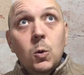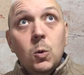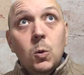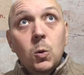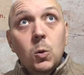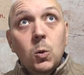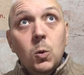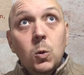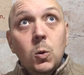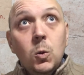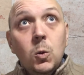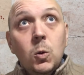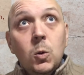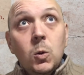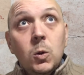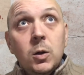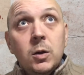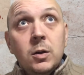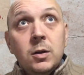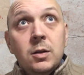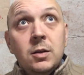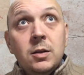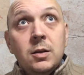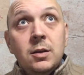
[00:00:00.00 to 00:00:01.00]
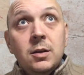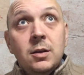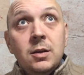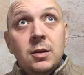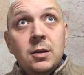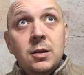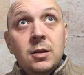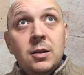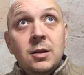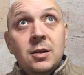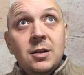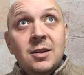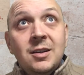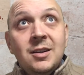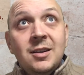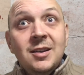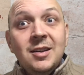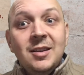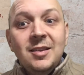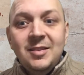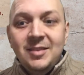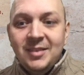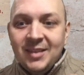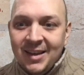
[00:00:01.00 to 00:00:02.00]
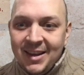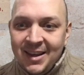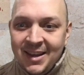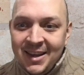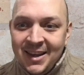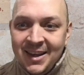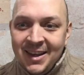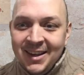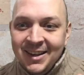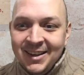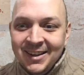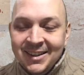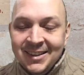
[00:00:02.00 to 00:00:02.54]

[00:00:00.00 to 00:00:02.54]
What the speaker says: U, D,